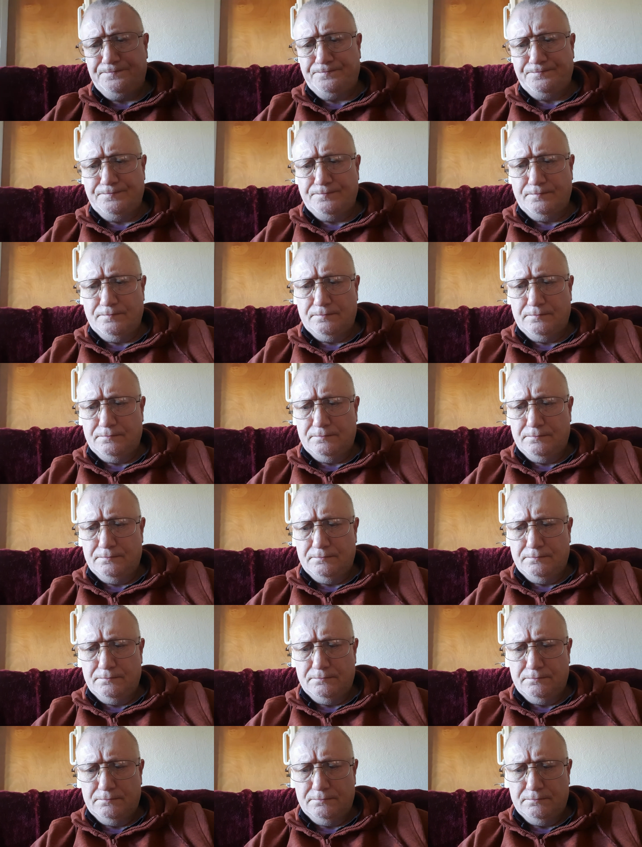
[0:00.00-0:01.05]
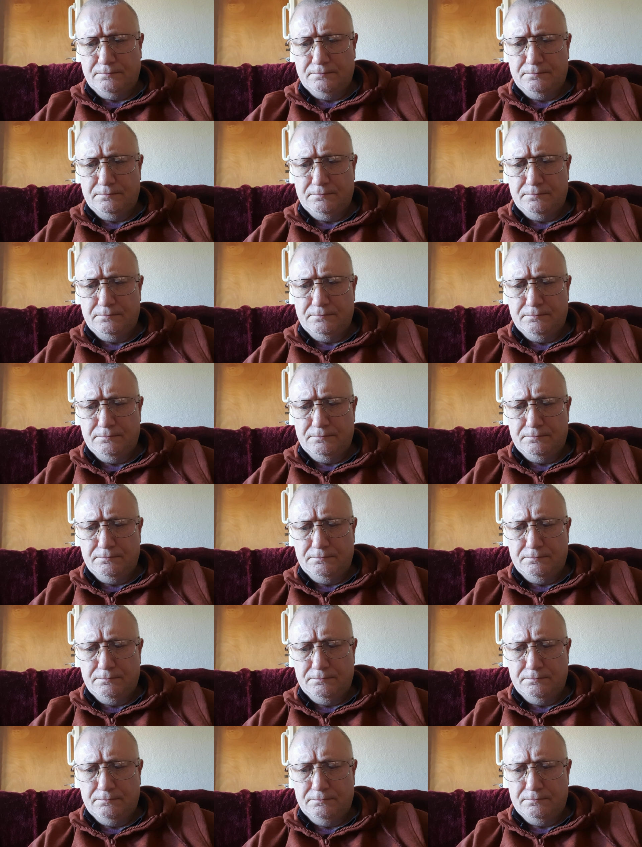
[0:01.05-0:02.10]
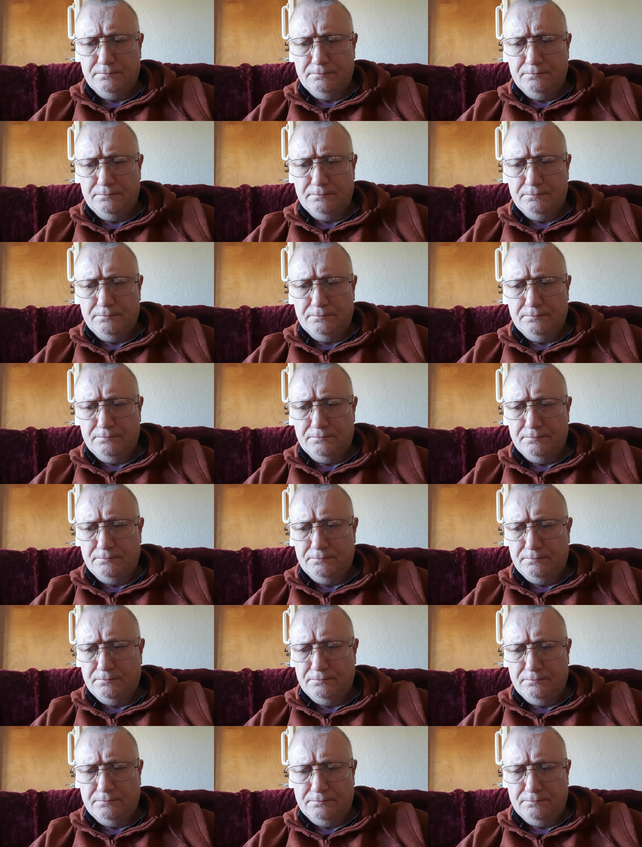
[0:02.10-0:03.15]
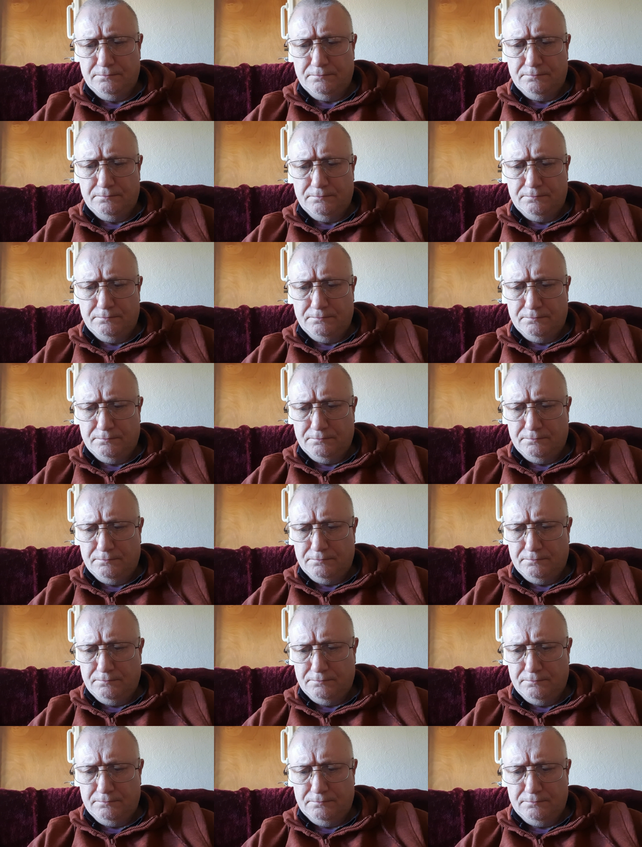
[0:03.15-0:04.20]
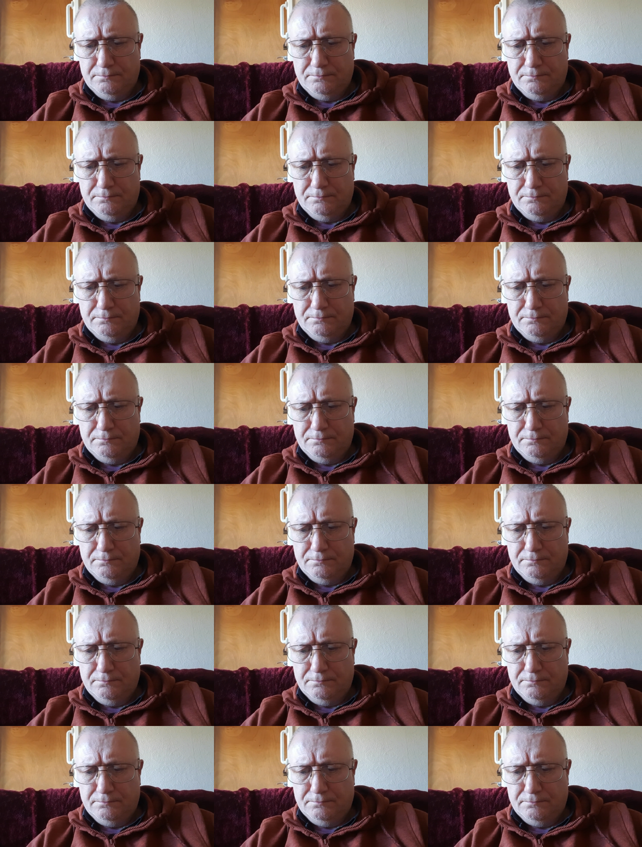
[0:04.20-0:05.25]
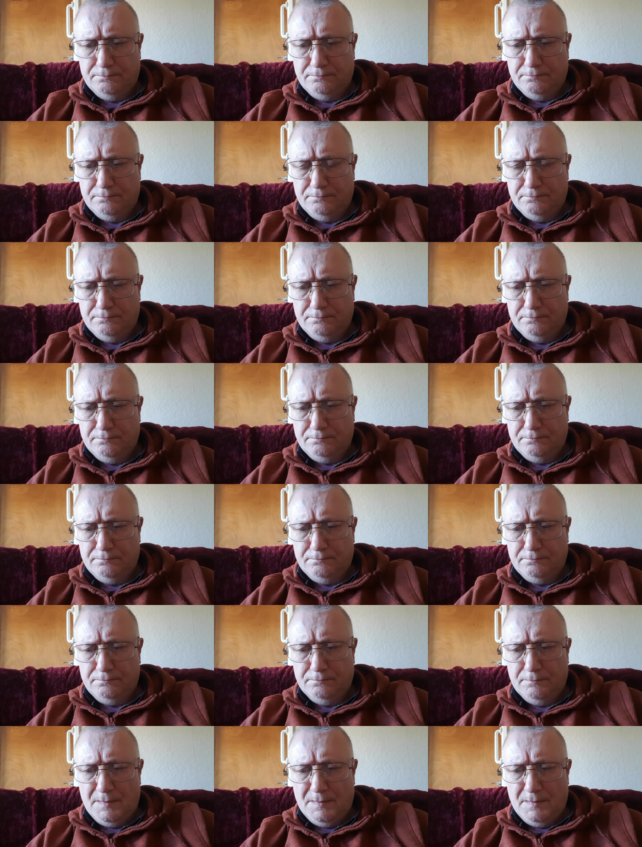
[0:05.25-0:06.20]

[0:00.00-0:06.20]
No one is speaking in this clip.